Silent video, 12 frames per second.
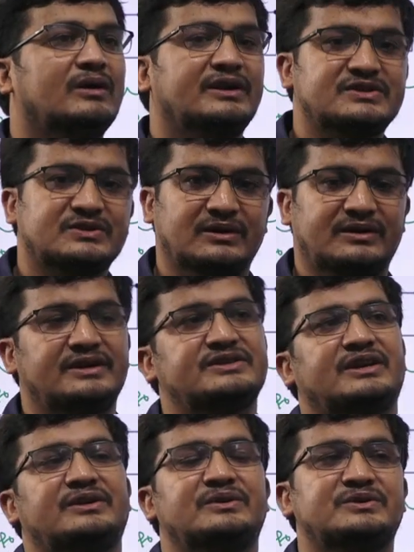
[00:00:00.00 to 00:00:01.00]
or distorted
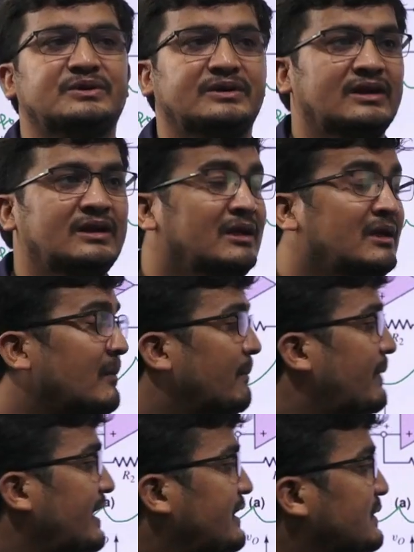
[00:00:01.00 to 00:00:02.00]
sinusoidal
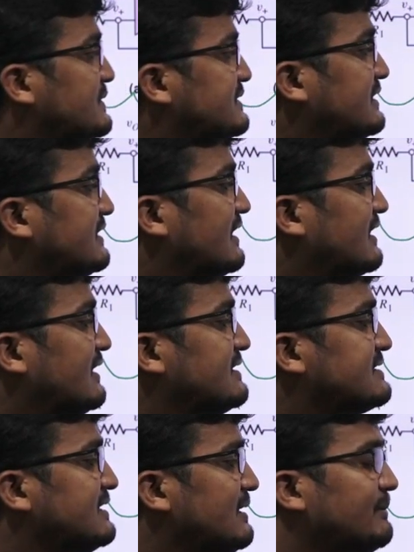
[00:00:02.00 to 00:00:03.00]
by using the
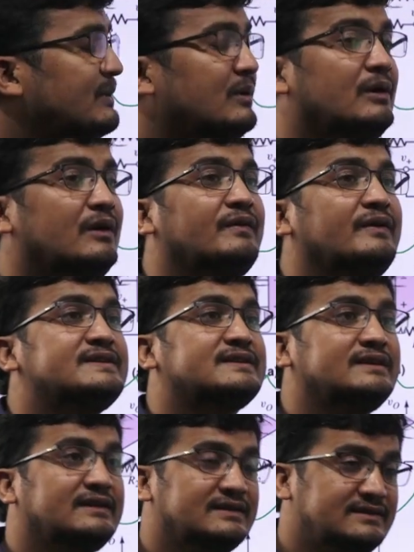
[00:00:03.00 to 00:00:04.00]
concept of
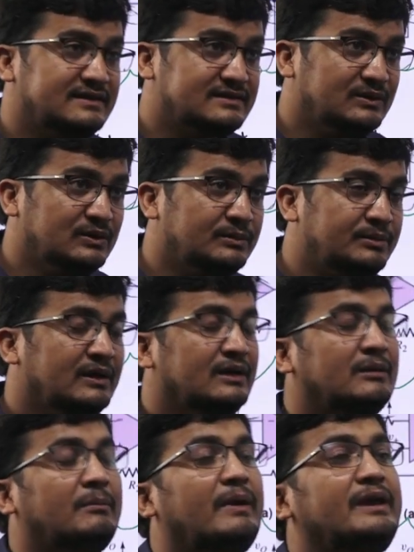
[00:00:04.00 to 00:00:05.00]
hysteresis loop,
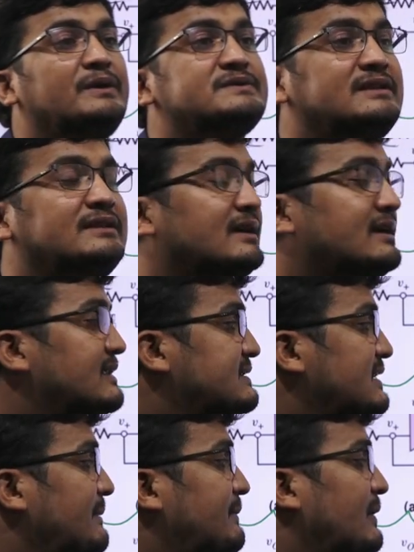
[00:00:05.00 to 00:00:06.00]
by using the
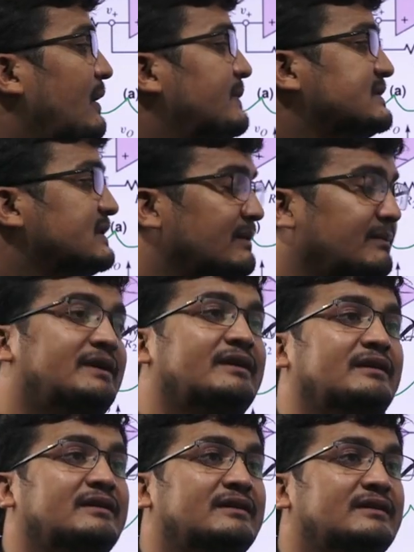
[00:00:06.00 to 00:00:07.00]
concept of skimmit
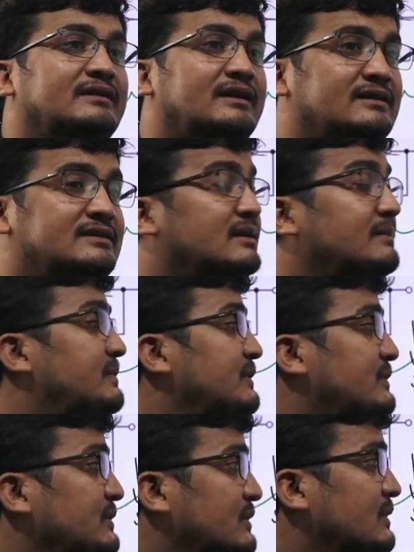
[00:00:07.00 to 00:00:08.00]
trigger. That is the
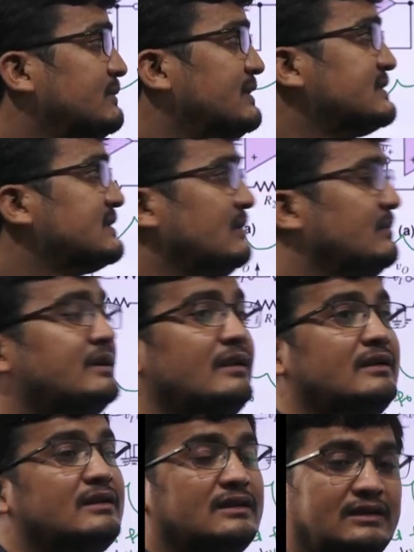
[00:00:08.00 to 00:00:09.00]
beauty of this skimmit
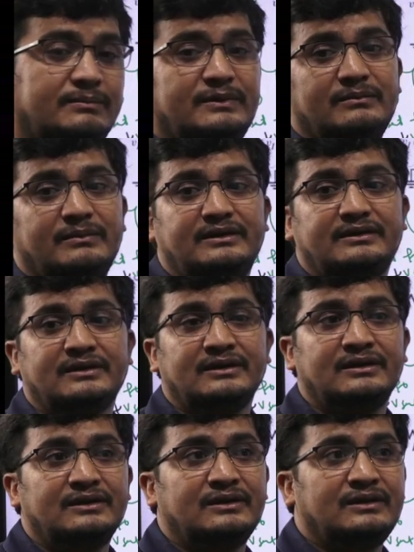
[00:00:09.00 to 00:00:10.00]
trigger, keep in mind.
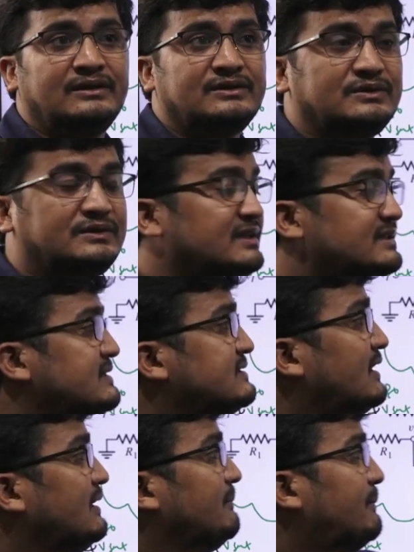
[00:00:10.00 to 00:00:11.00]
So this
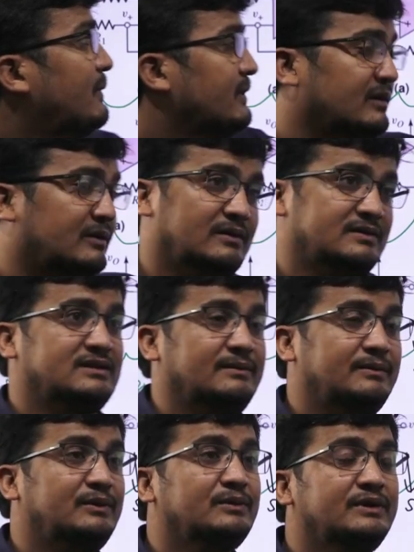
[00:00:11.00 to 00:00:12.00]
is the important
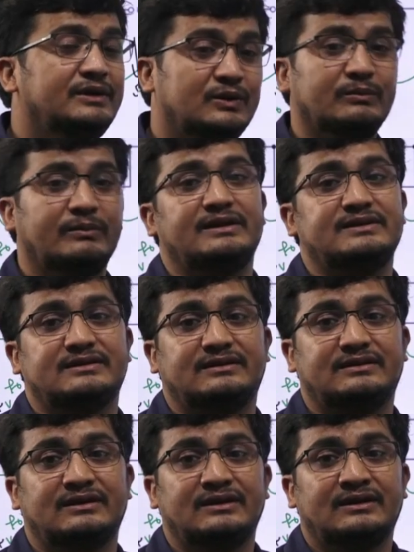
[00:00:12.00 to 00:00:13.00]
concept you need to mention.